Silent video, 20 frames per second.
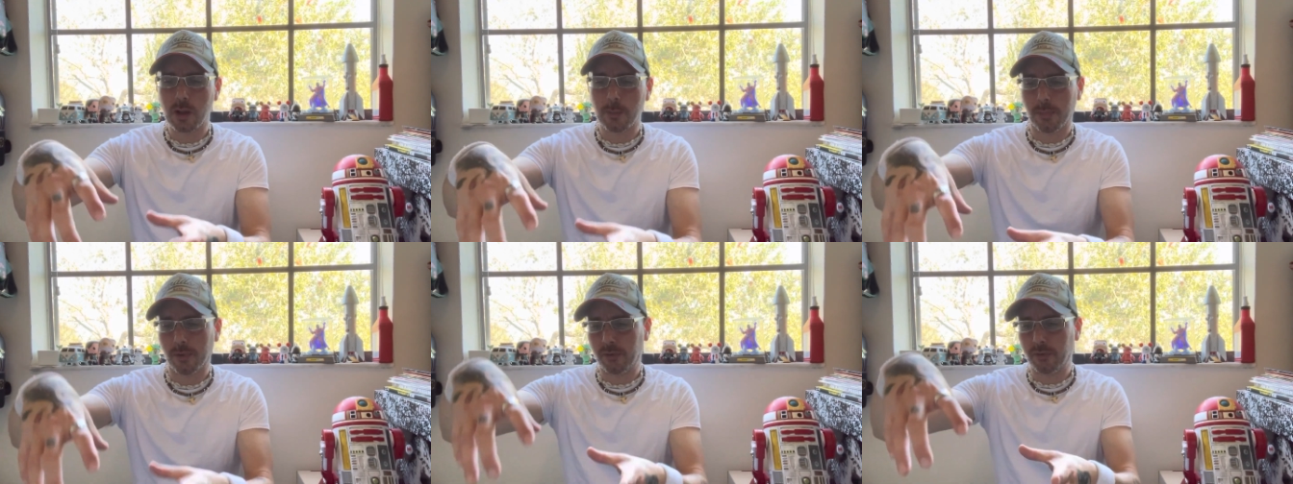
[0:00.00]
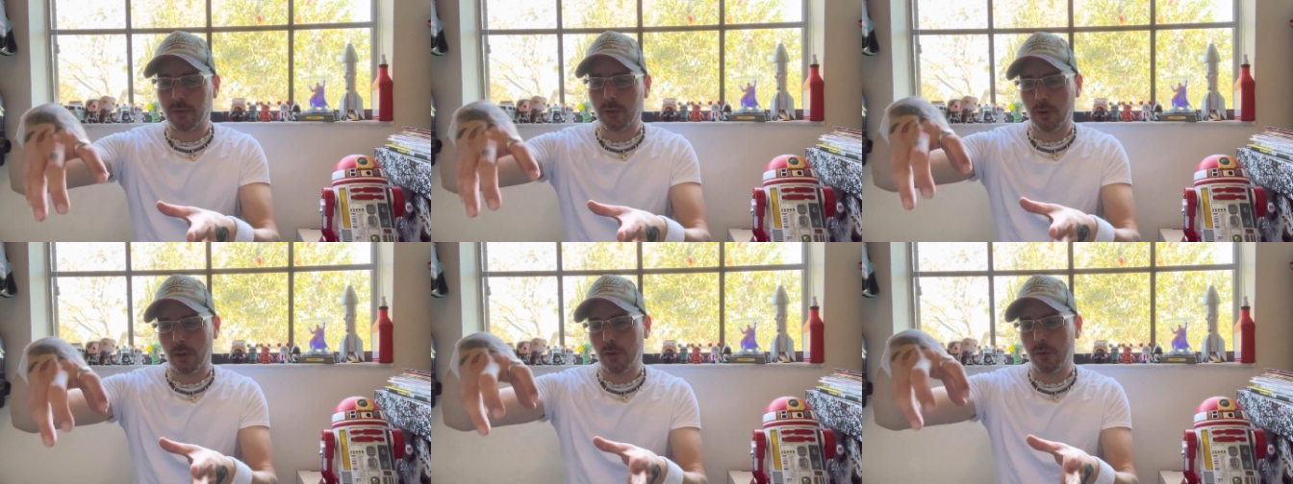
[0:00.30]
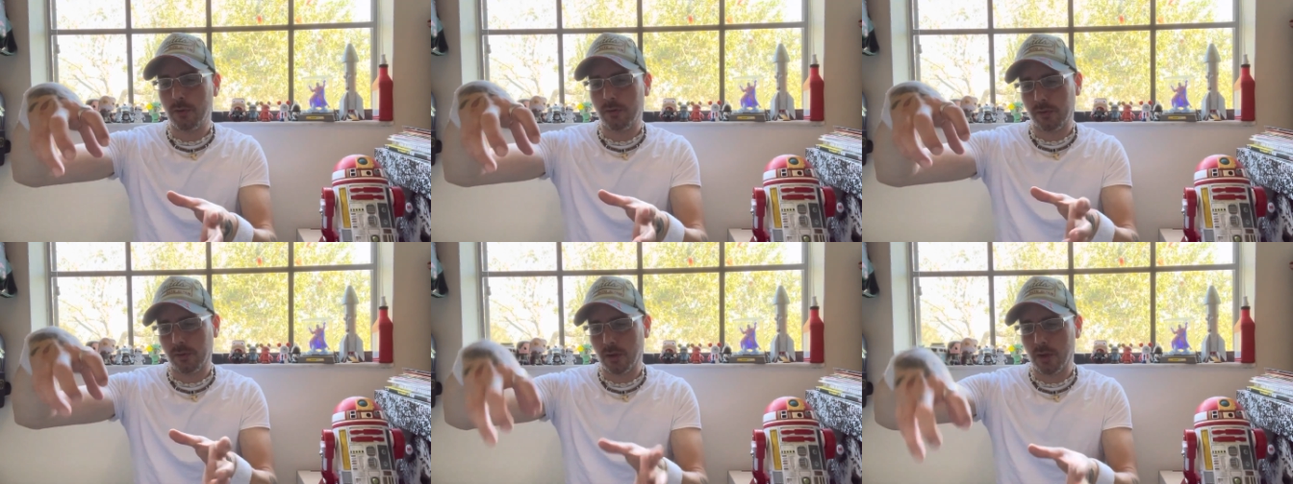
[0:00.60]

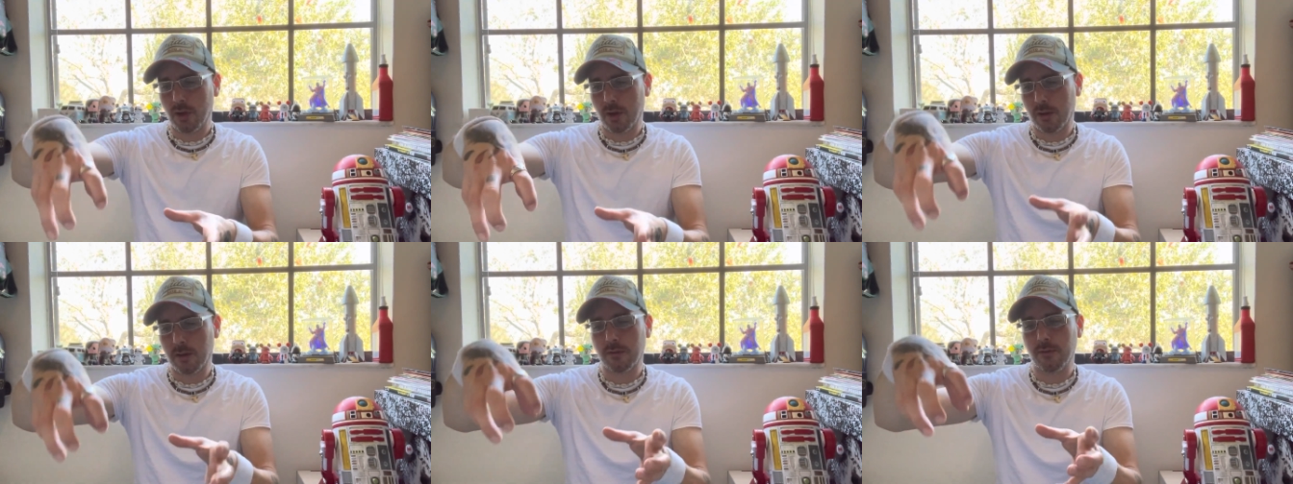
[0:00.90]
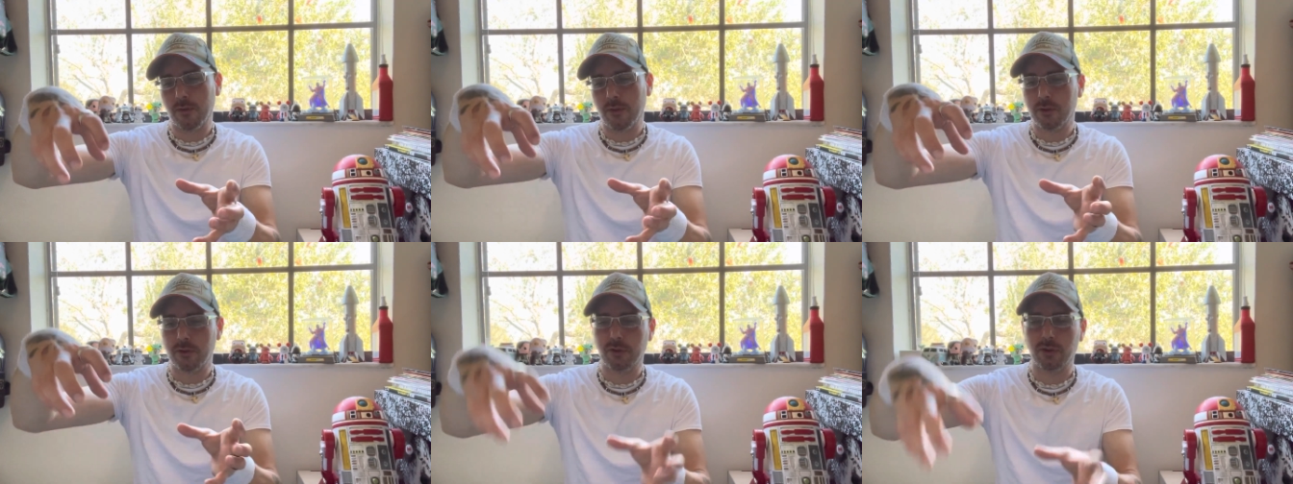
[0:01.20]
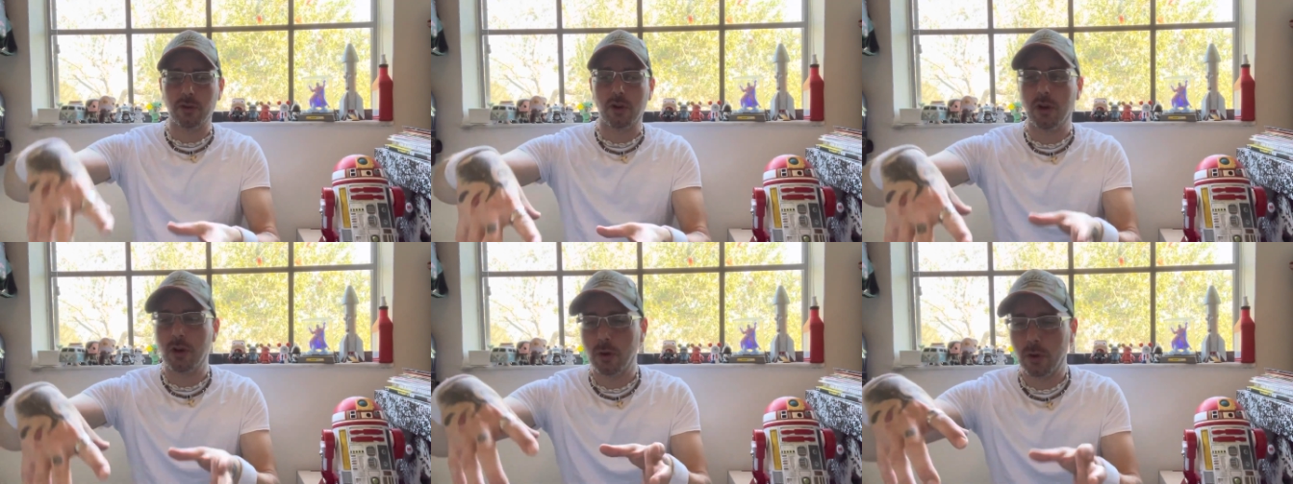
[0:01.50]
episodes of the
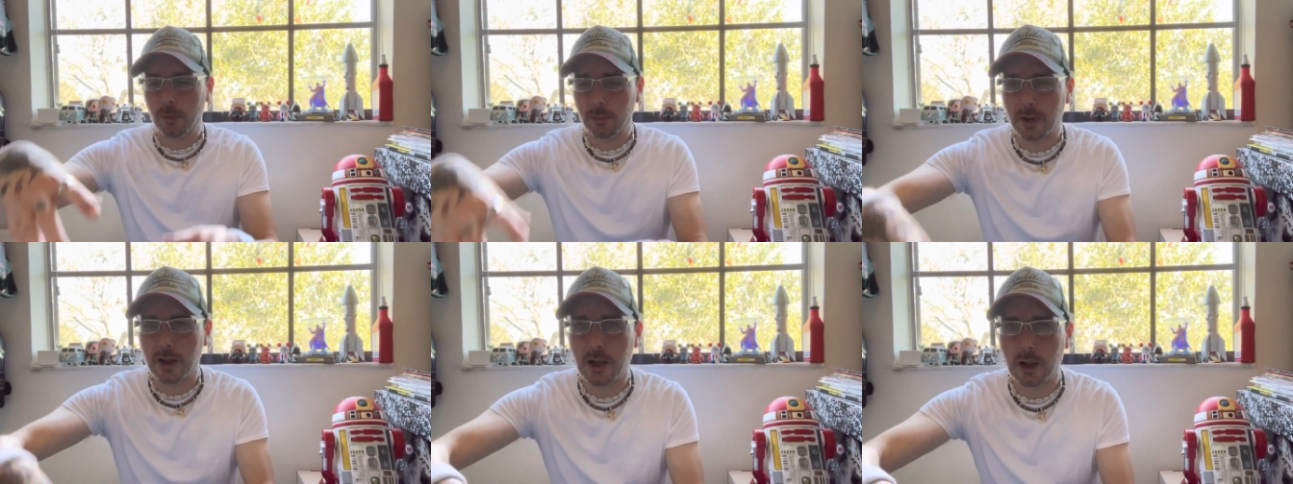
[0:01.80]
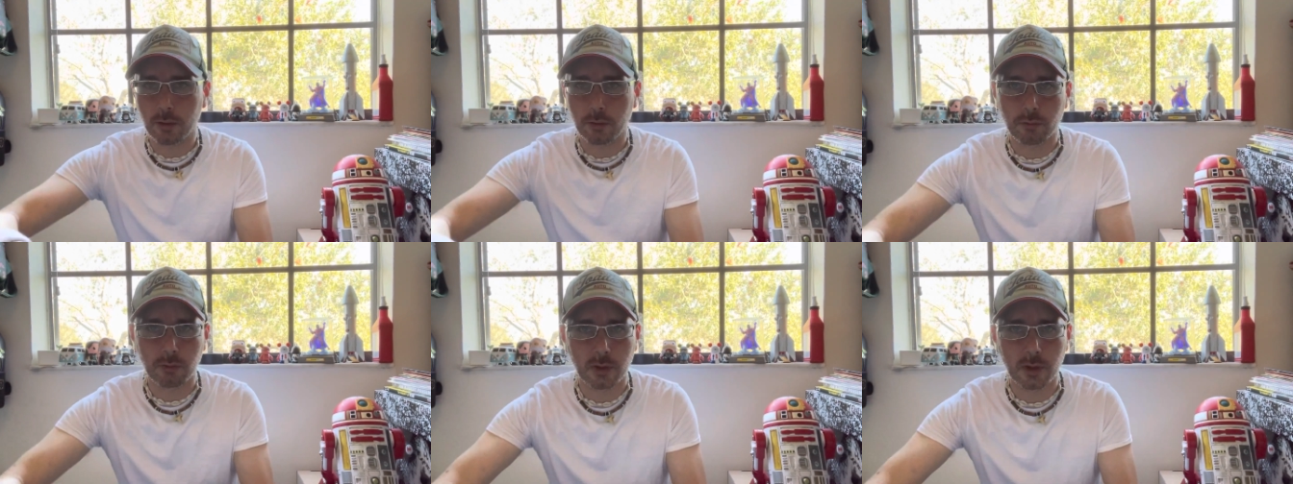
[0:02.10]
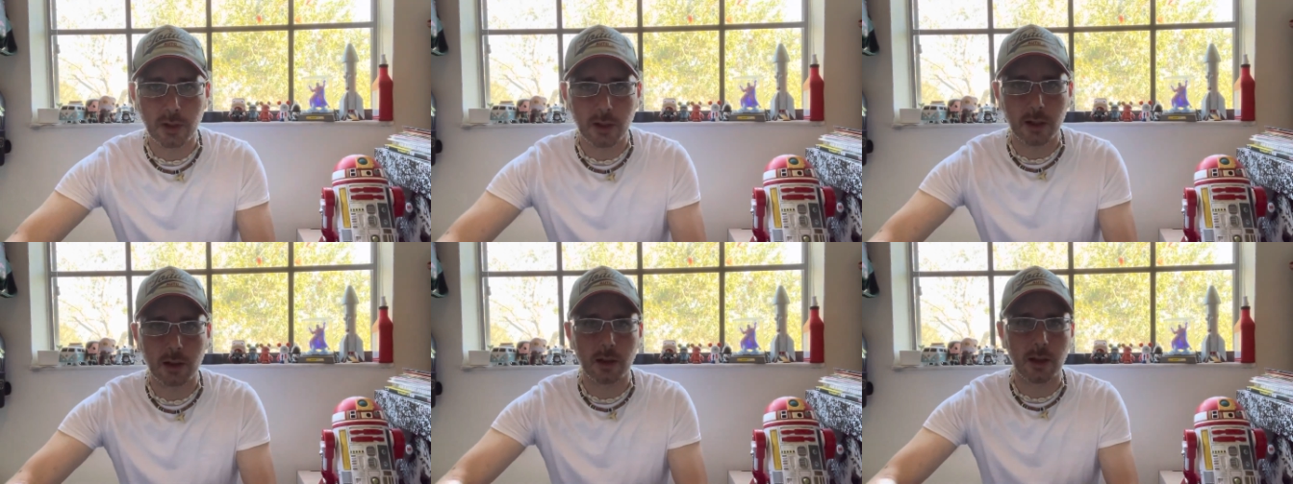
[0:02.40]
show about,
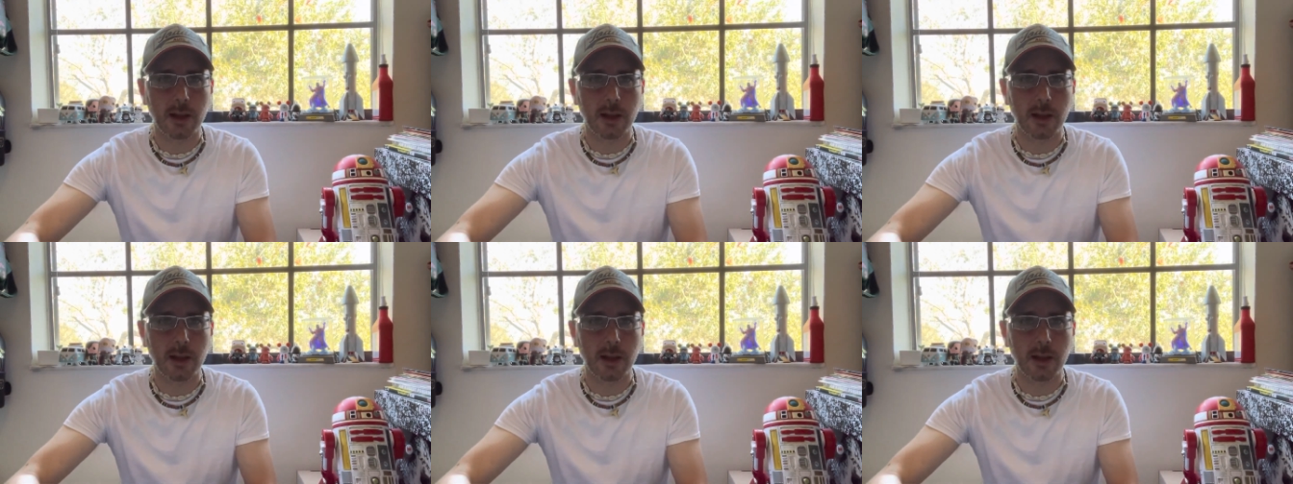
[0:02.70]
really?